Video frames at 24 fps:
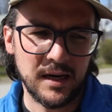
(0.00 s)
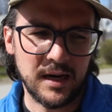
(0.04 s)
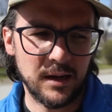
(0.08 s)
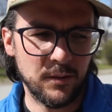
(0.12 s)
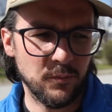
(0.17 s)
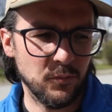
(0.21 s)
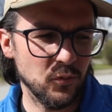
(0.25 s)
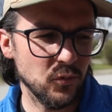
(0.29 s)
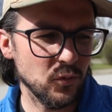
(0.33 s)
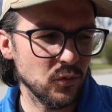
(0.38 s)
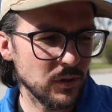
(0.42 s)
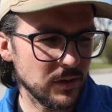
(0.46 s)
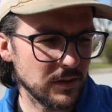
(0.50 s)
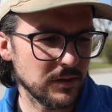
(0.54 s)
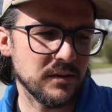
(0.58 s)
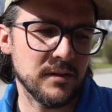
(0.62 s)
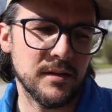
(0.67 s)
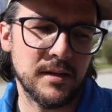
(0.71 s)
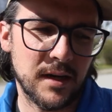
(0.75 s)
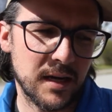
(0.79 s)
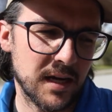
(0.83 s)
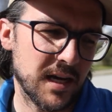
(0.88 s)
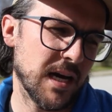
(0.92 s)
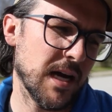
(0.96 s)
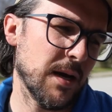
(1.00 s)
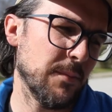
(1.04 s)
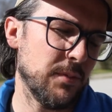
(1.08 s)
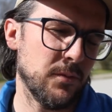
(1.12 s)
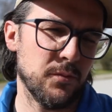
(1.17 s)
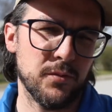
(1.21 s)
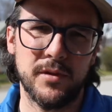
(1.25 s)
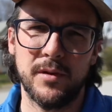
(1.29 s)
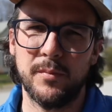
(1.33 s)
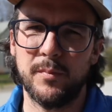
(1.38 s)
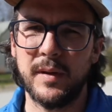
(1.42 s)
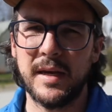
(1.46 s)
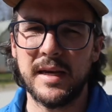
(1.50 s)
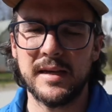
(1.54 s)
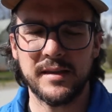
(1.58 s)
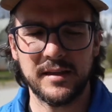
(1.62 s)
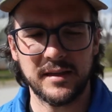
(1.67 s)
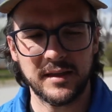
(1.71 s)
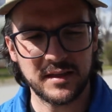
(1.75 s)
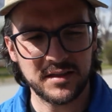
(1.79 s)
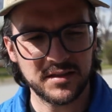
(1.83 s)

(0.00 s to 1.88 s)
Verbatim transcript: I'm really not happy with the painting.